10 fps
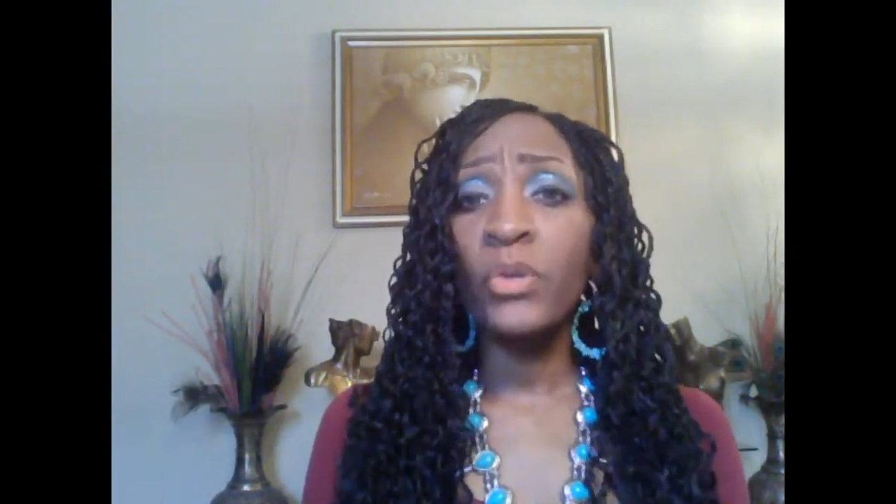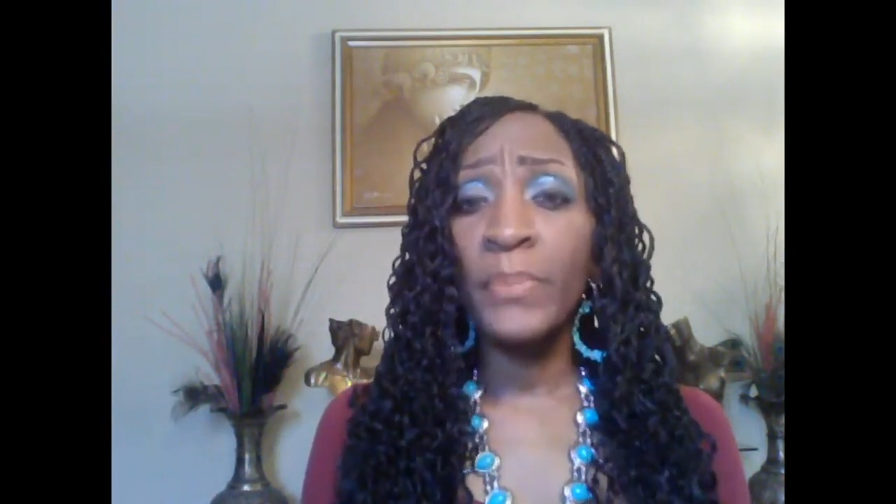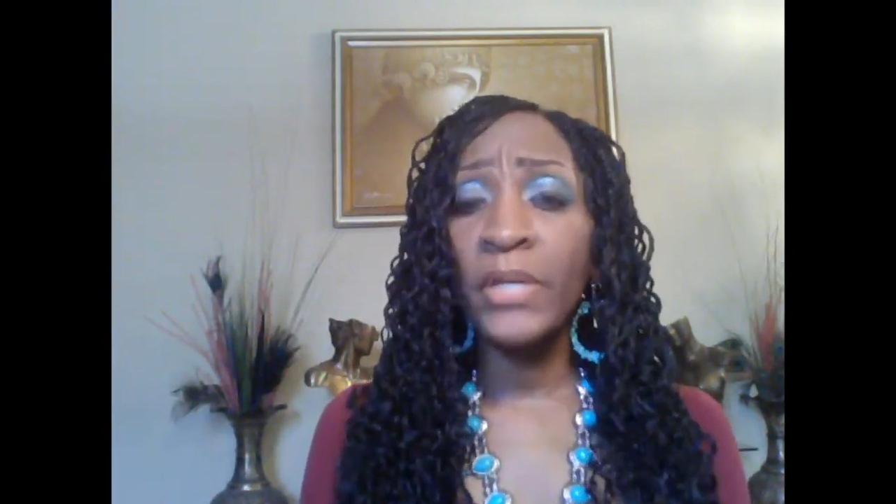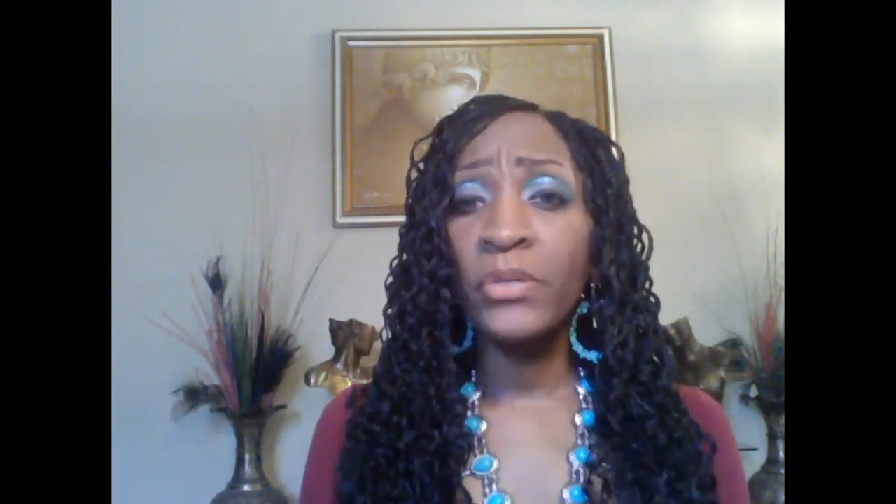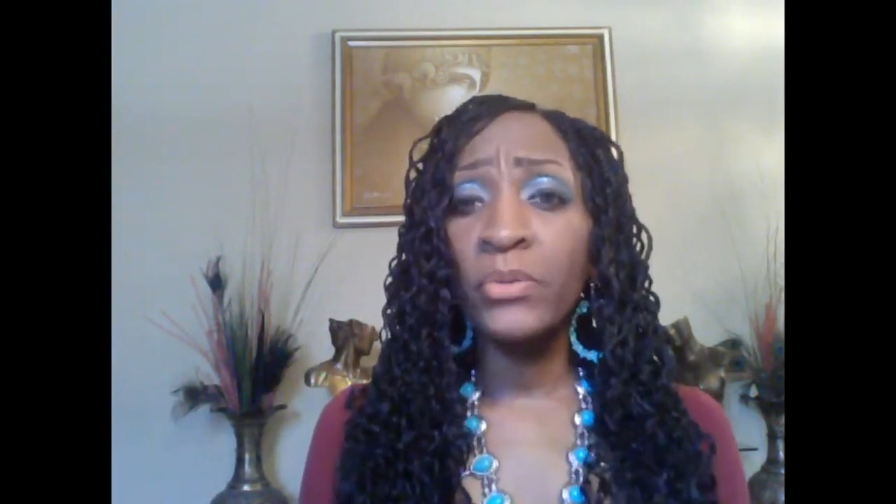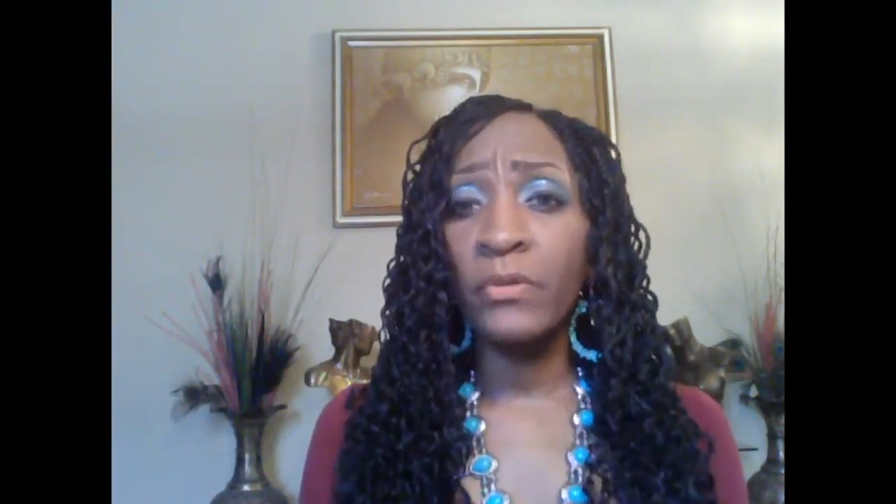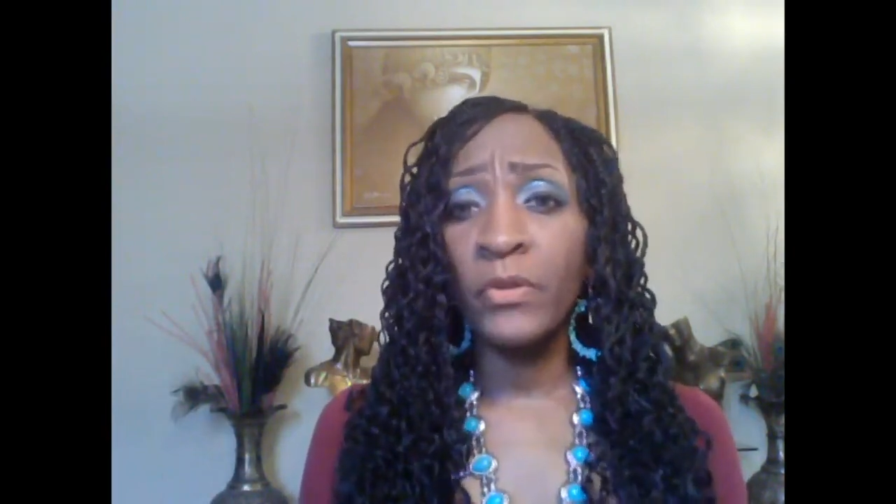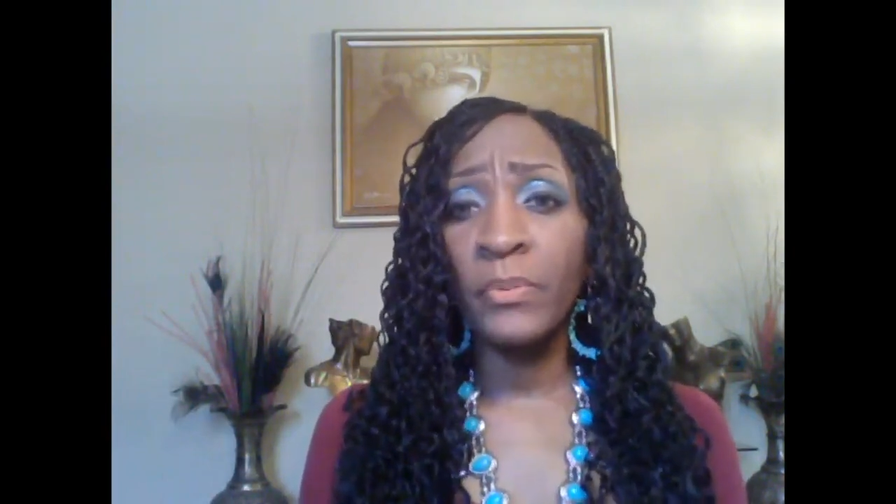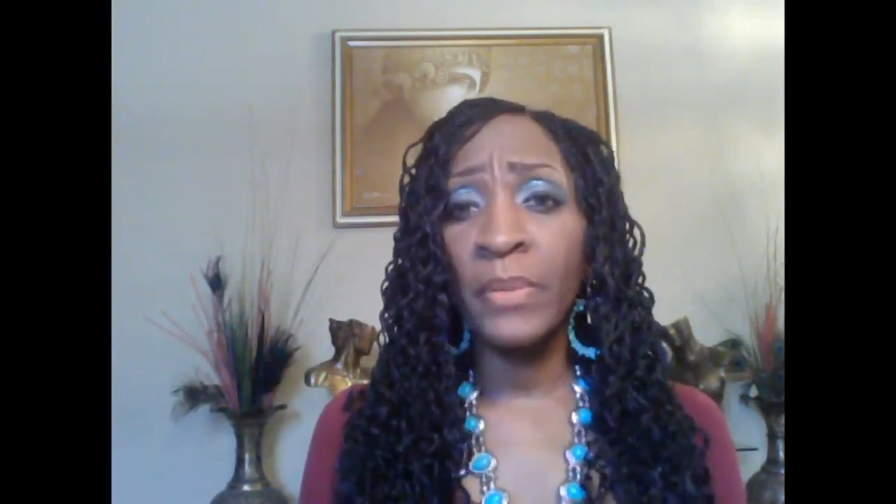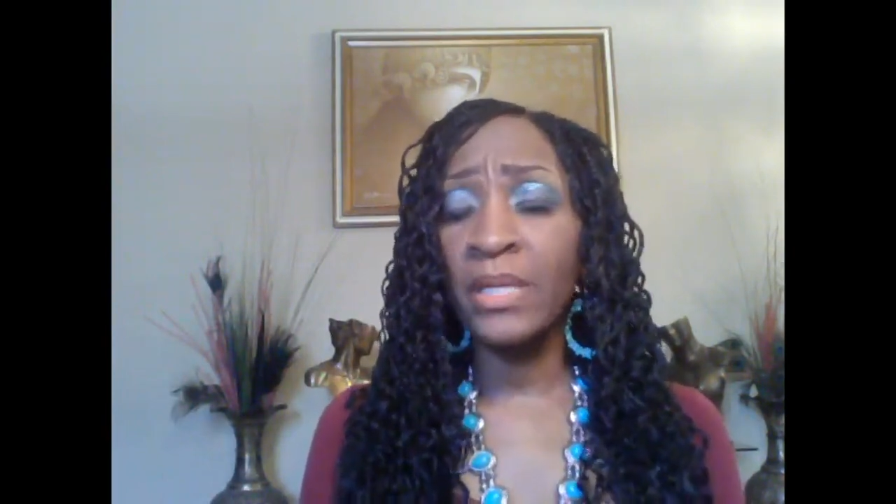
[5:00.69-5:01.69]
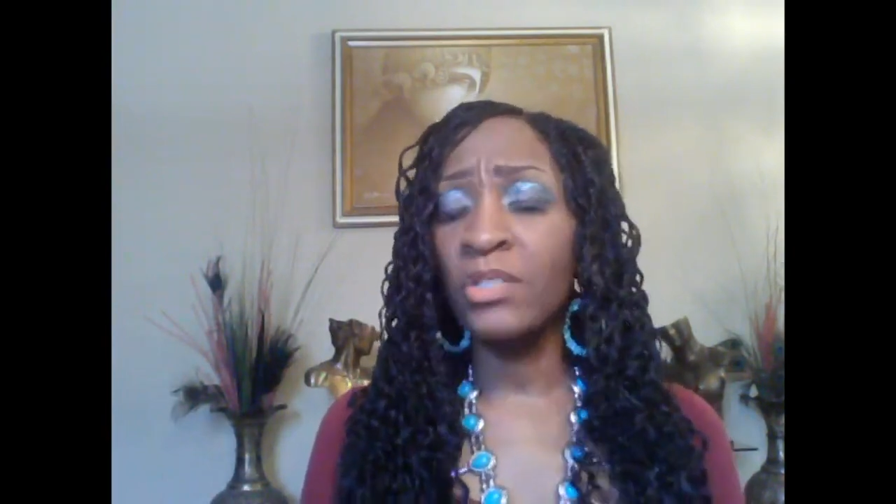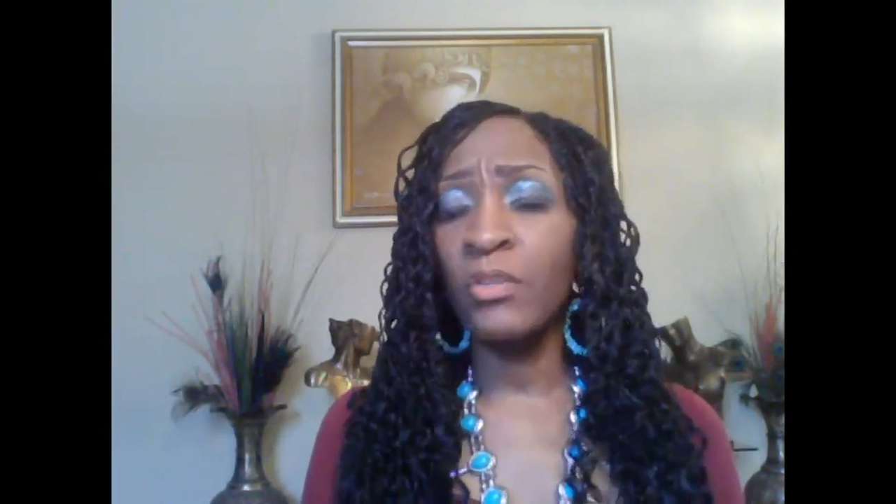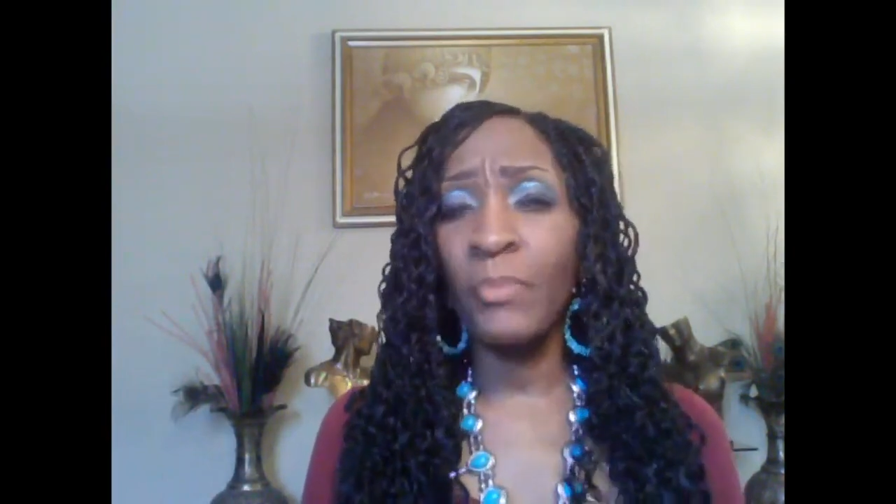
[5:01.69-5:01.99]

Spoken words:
a picture in a few minutes, and you've